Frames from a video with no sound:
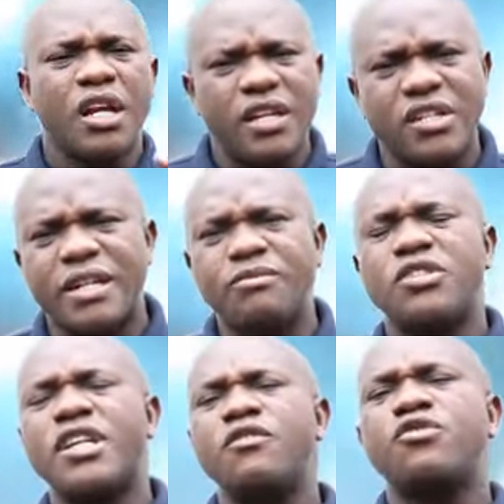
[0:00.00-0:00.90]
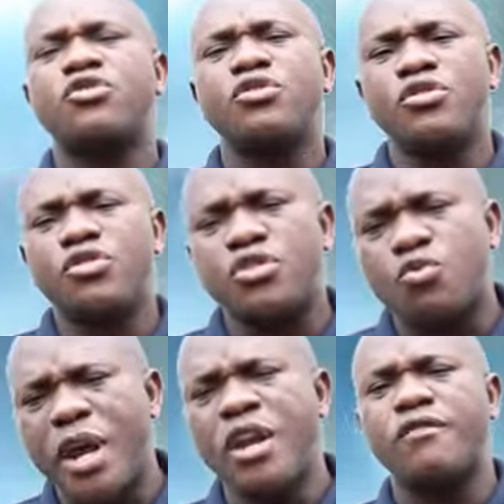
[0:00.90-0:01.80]
The scripture said,
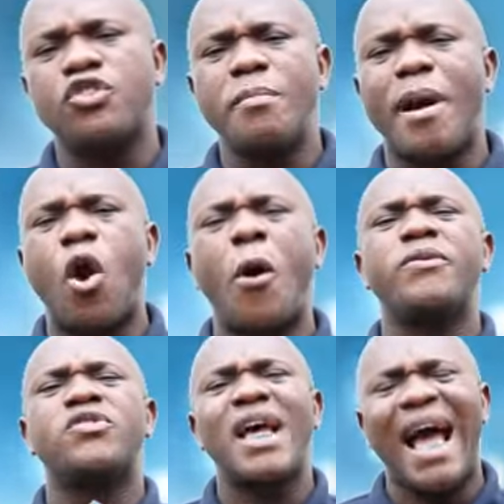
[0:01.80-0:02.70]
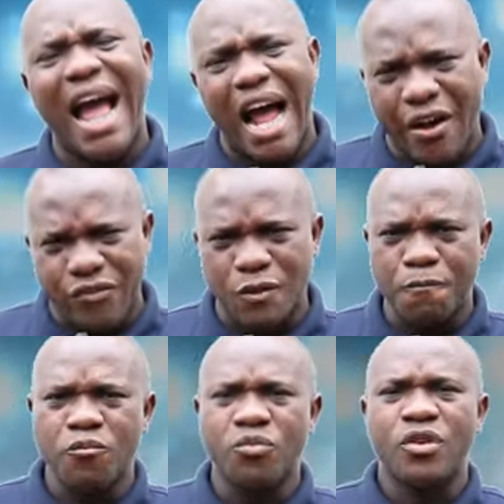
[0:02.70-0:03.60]
Queen of Sheba observed
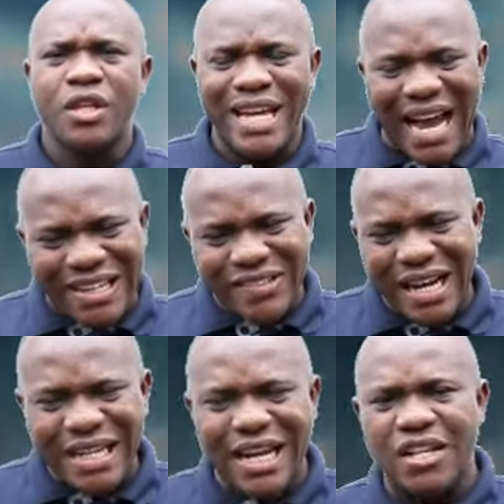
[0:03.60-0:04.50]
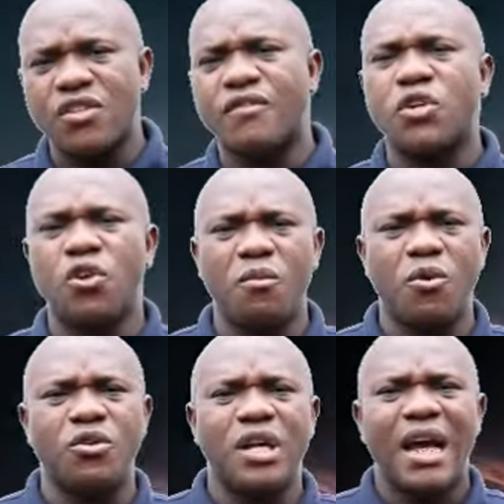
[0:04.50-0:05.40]
the attendance of
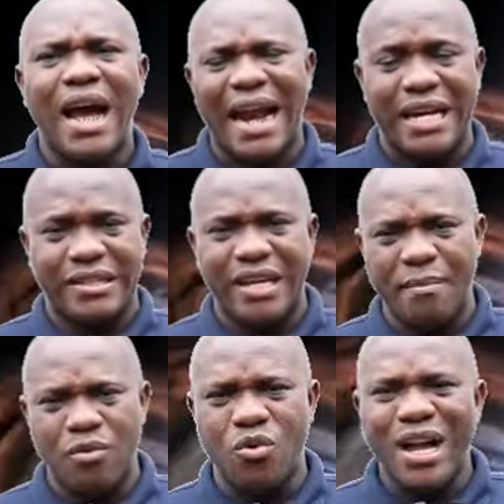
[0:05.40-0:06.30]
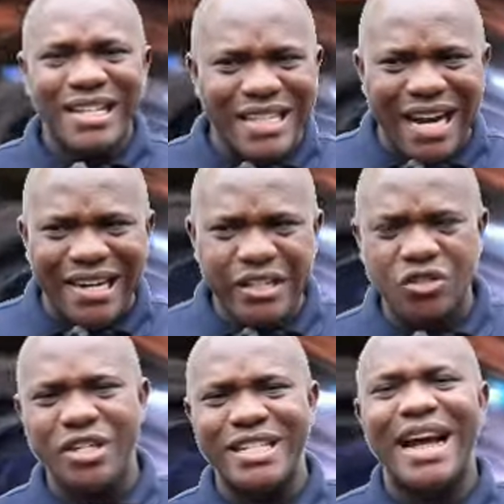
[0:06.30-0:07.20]
Solomon at the table, their
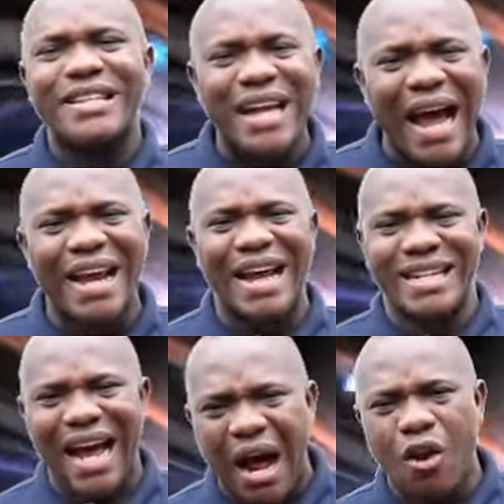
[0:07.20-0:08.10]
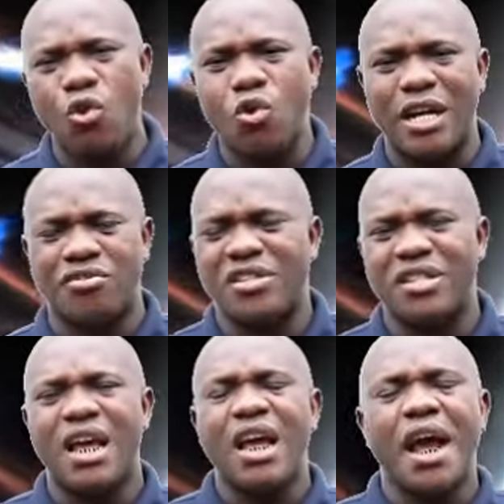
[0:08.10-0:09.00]
retinue, their attire, their outlook and
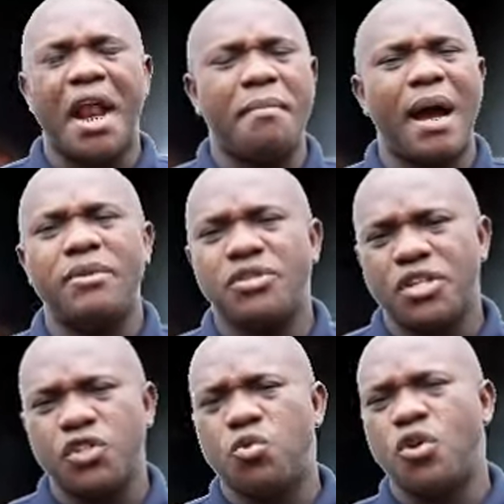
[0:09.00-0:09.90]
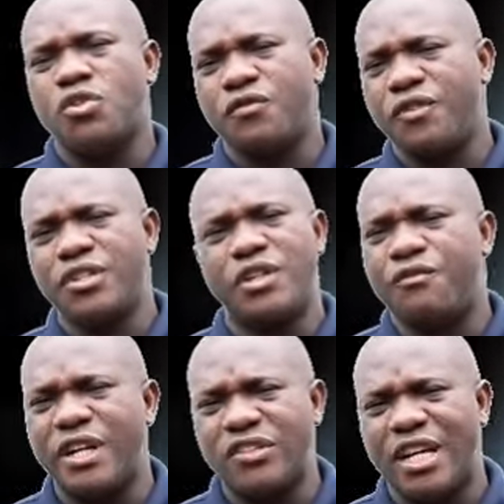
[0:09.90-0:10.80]
dressing. And the Bible says she was she
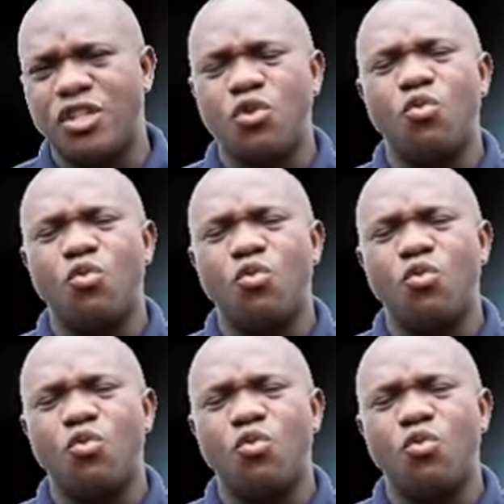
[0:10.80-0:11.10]
fainted, she